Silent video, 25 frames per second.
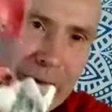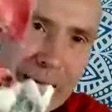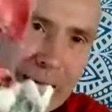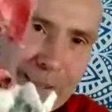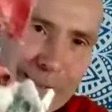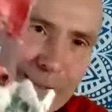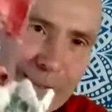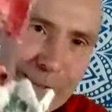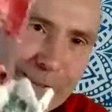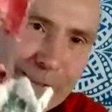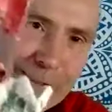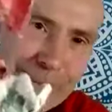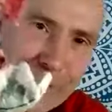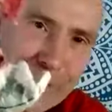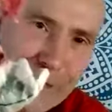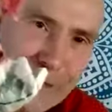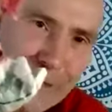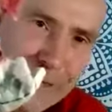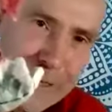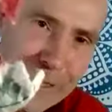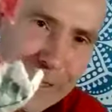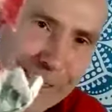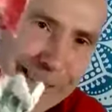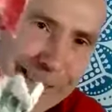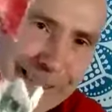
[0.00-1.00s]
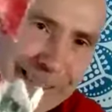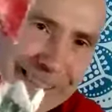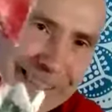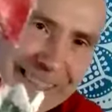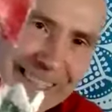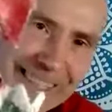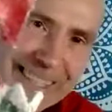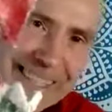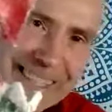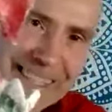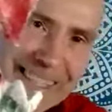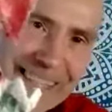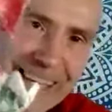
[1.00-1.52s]
as you can clearly
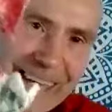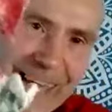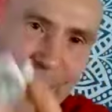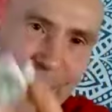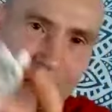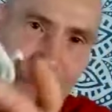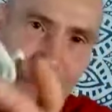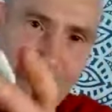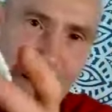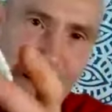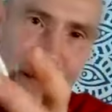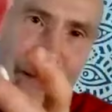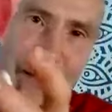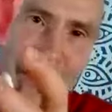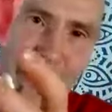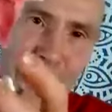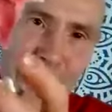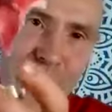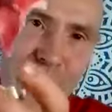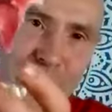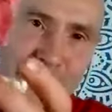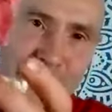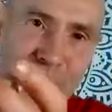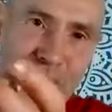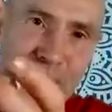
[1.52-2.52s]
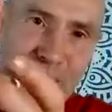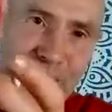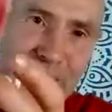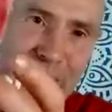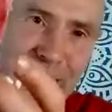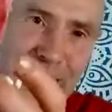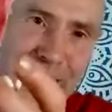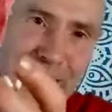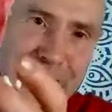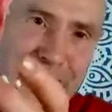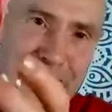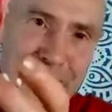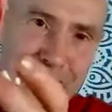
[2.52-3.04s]
see there, the
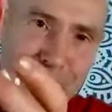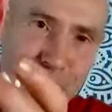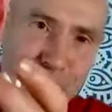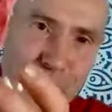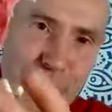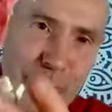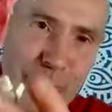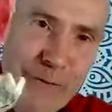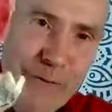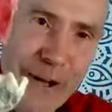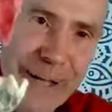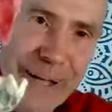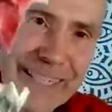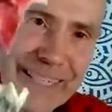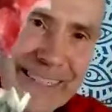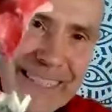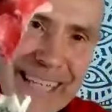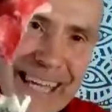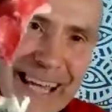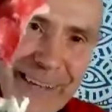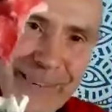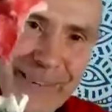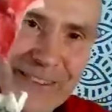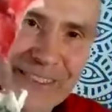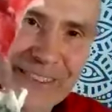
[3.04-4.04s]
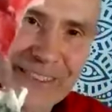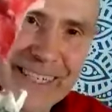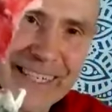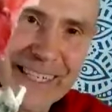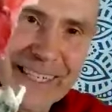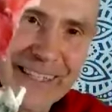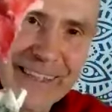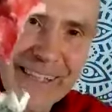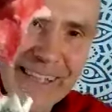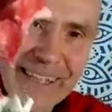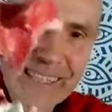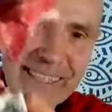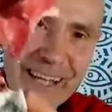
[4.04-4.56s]
phoenix comes right down to
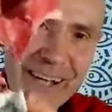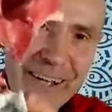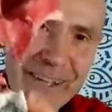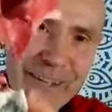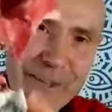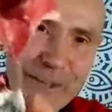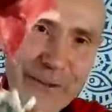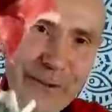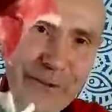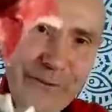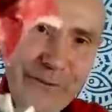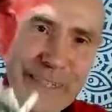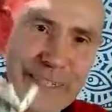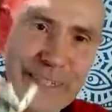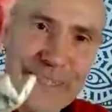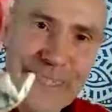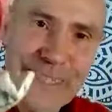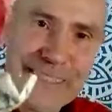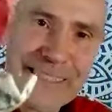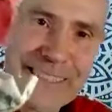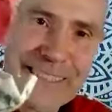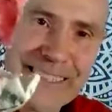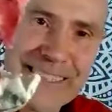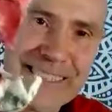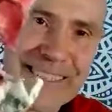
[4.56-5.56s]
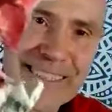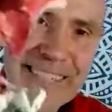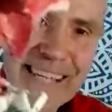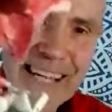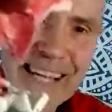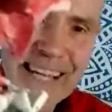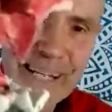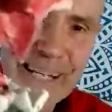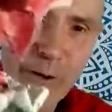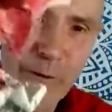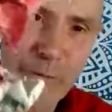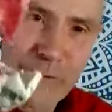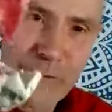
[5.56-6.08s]
here. They cut the phoenix's
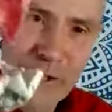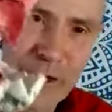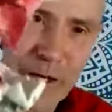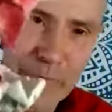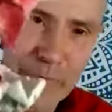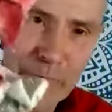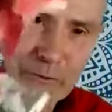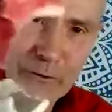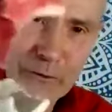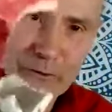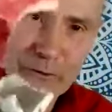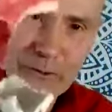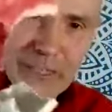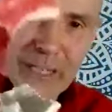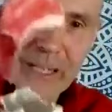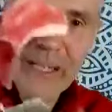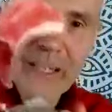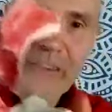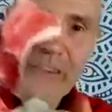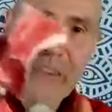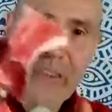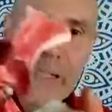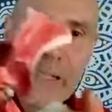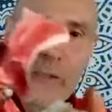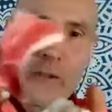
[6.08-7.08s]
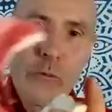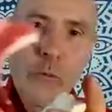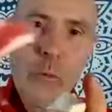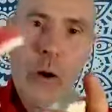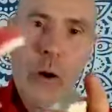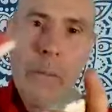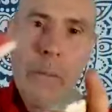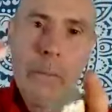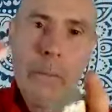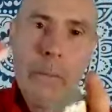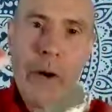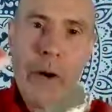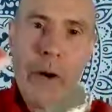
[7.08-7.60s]
tail off, and that's
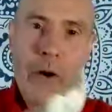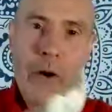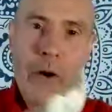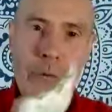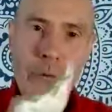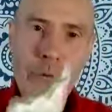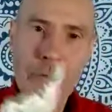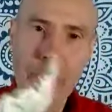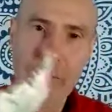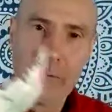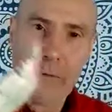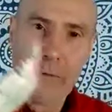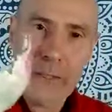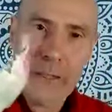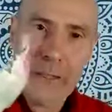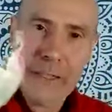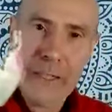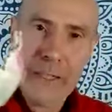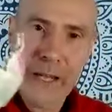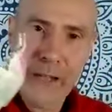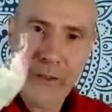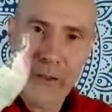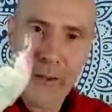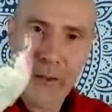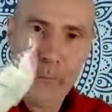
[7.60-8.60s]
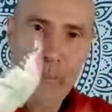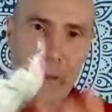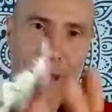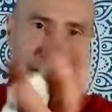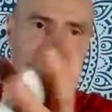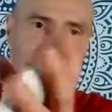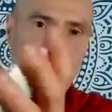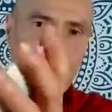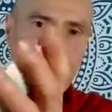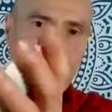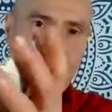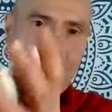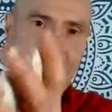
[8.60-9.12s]
one bone. And the
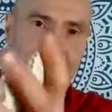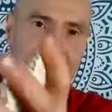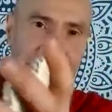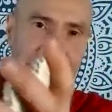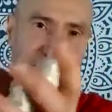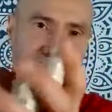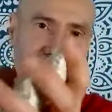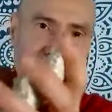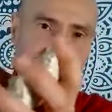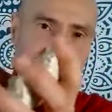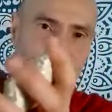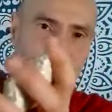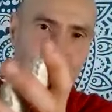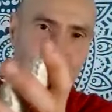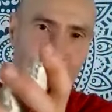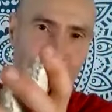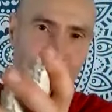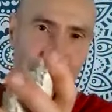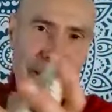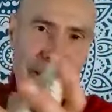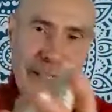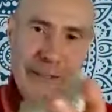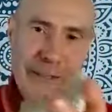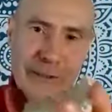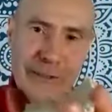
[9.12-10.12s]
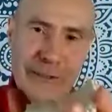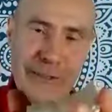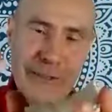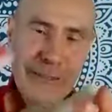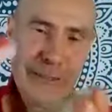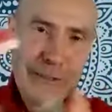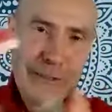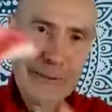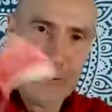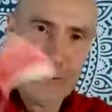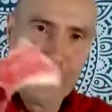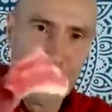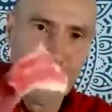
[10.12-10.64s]
back of it is the earth
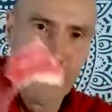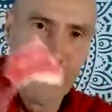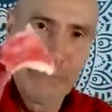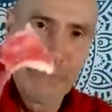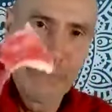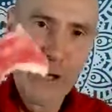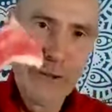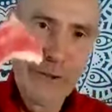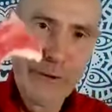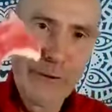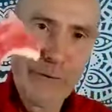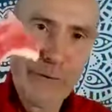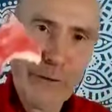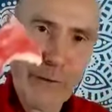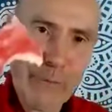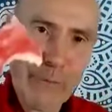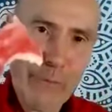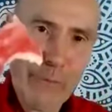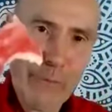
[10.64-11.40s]
energies, and the front of the